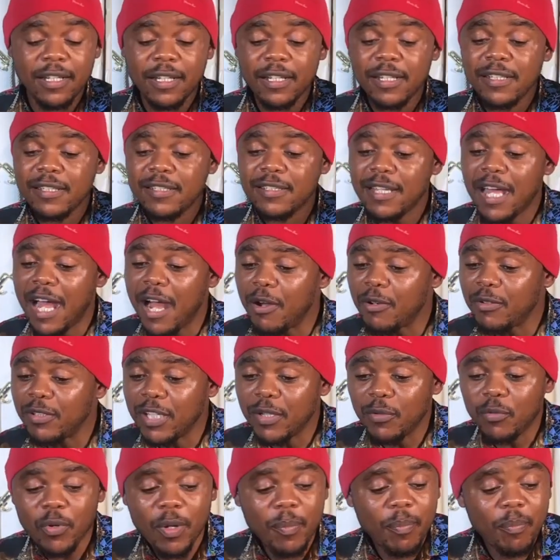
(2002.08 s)
sound
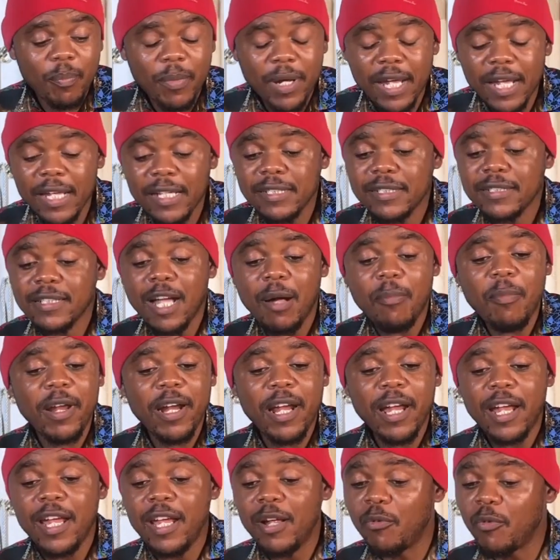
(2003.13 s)
equipment,
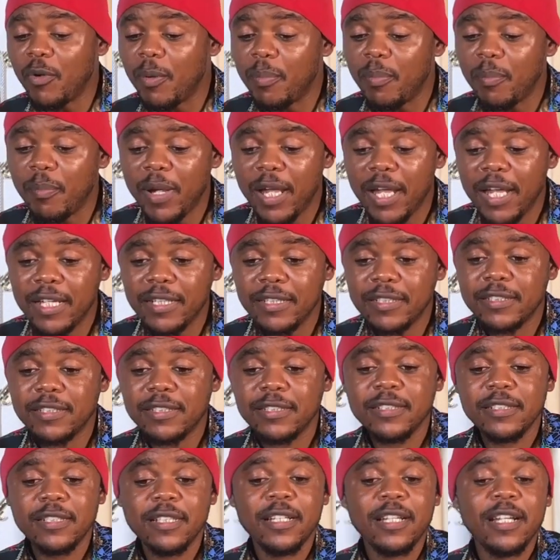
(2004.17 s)
camera equipment,
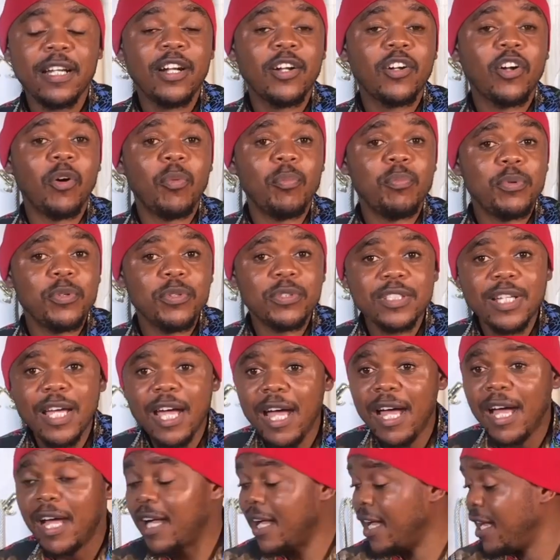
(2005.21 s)

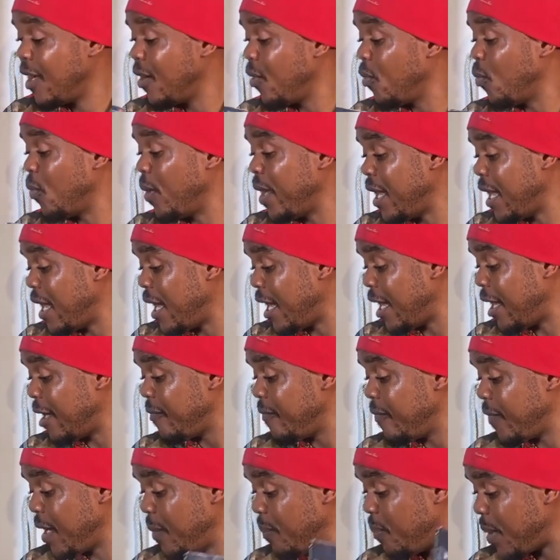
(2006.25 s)
computer. We are
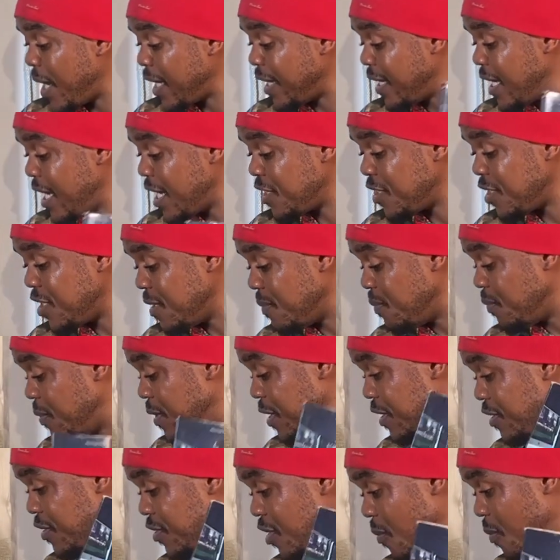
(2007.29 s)
in partnership with
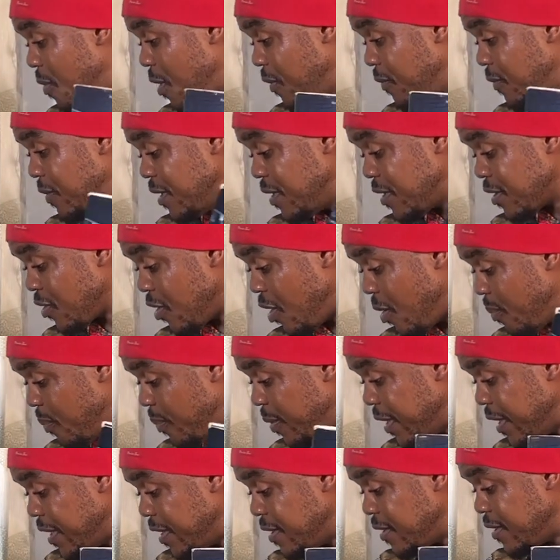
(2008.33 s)
some of these
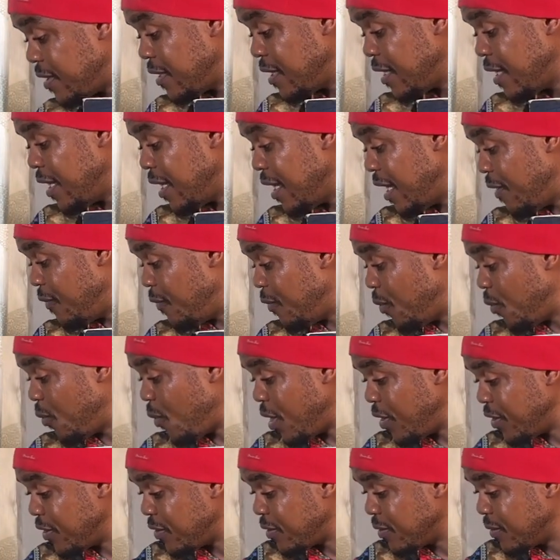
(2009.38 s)
companies. If you
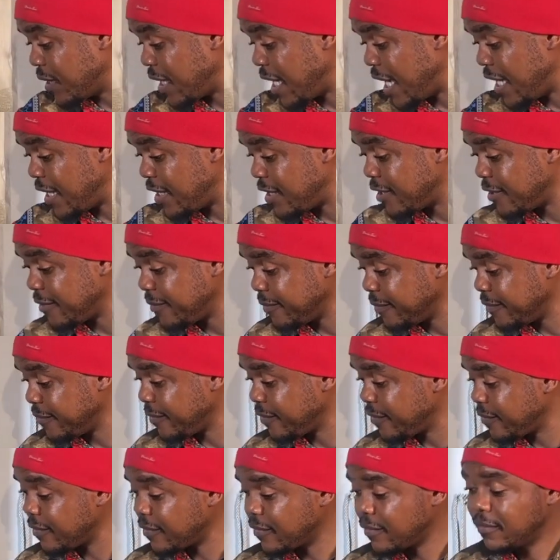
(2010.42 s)
want to get
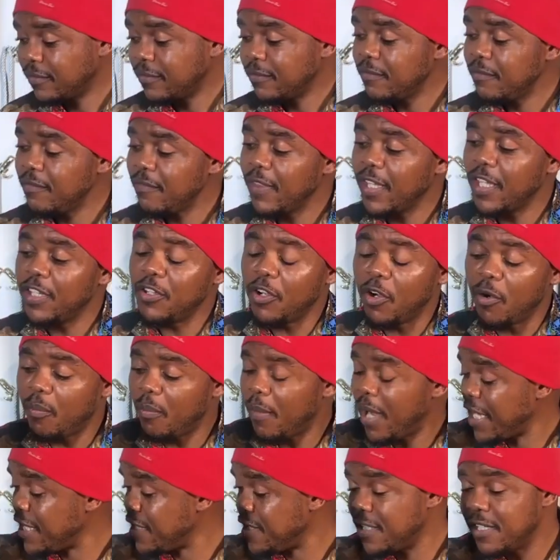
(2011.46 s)
your
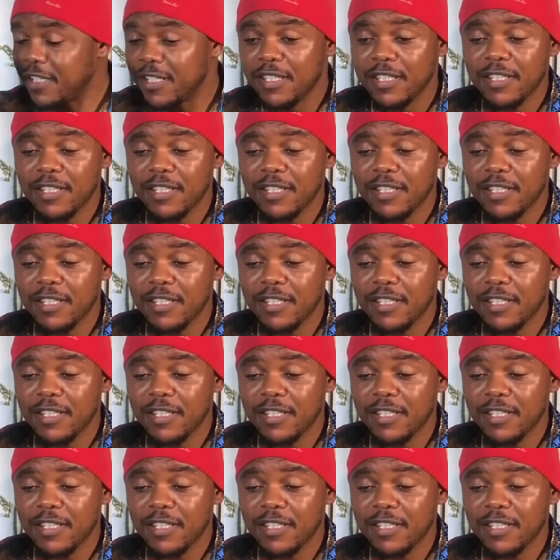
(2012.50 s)
Magic